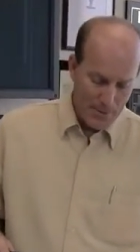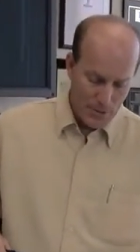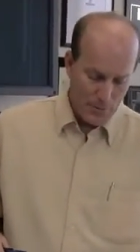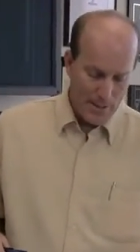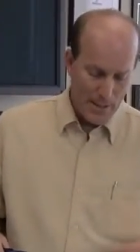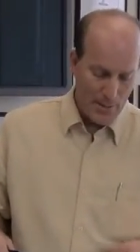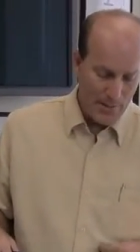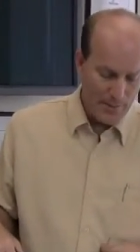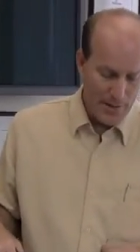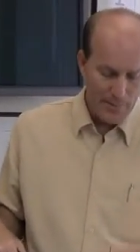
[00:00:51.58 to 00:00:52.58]
So right now I'm
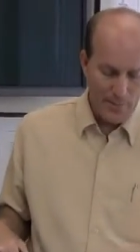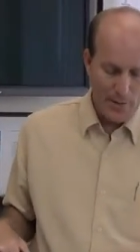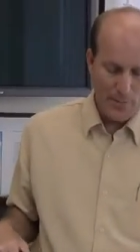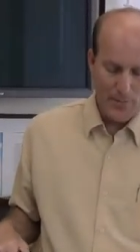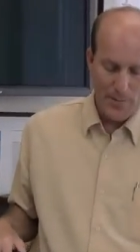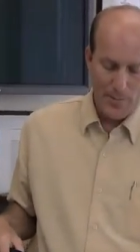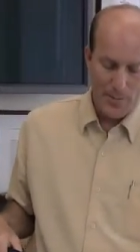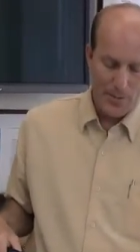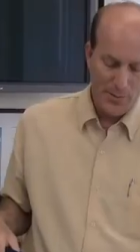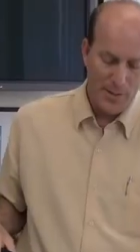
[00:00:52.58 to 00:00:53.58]
in vapor mode. Vapor
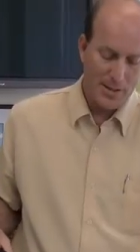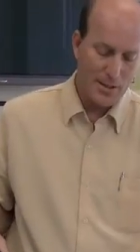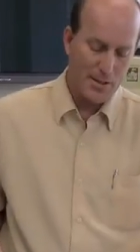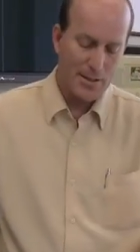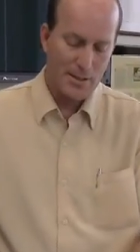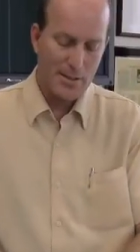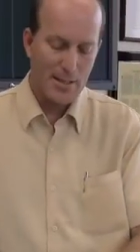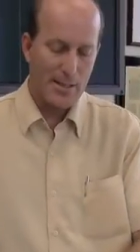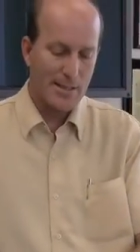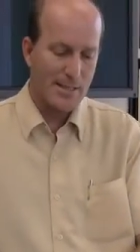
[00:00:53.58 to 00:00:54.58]
mode is basically, this
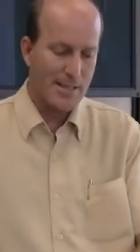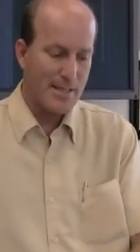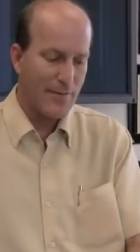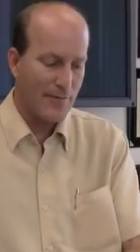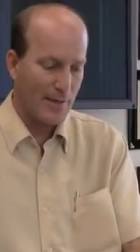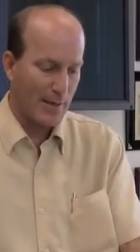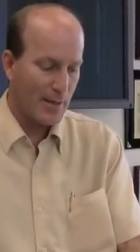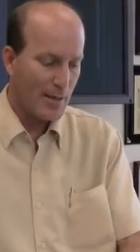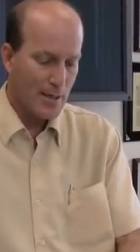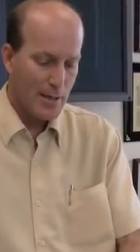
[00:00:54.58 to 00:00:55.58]
thing is sniffing
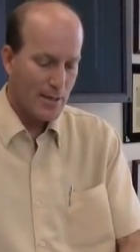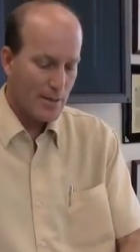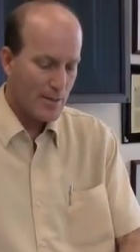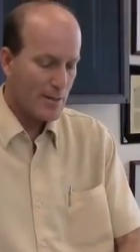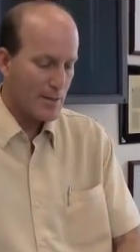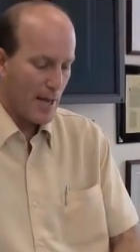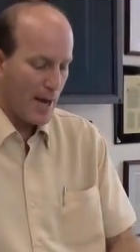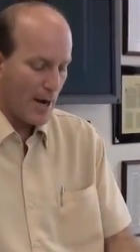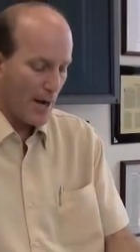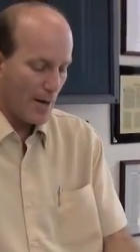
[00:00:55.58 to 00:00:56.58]
the
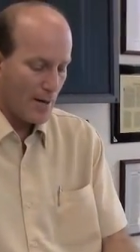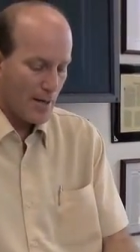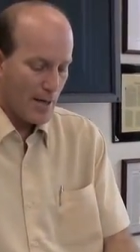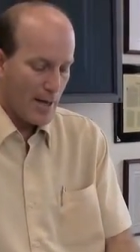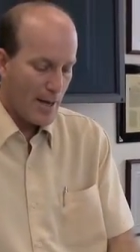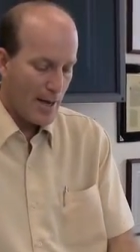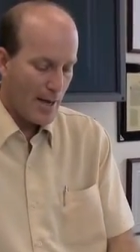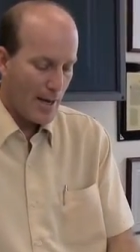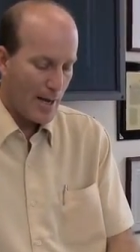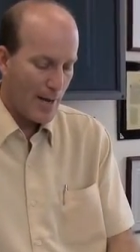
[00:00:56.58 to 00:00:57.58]
air.
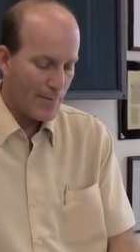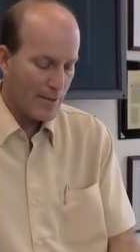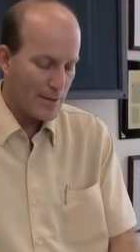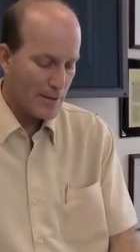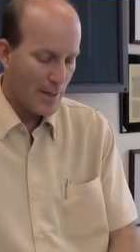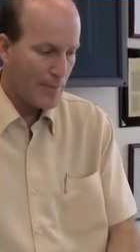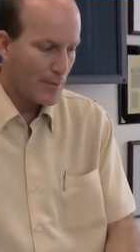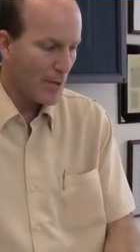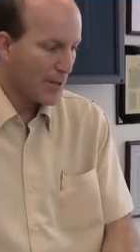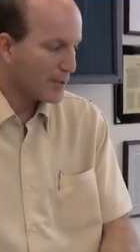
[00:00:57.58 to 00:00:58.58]
And I have this that I put
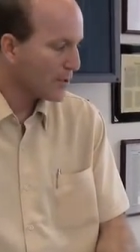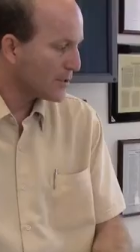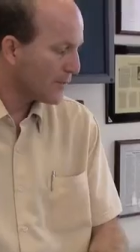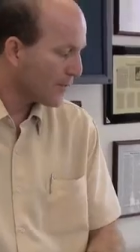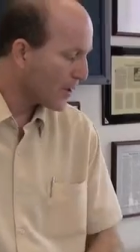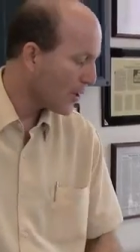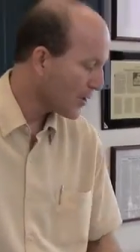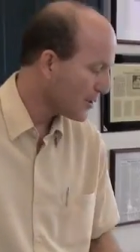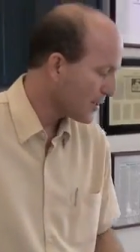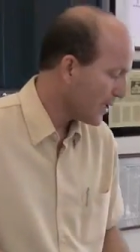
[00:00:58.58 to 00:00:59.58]
on it because if a carton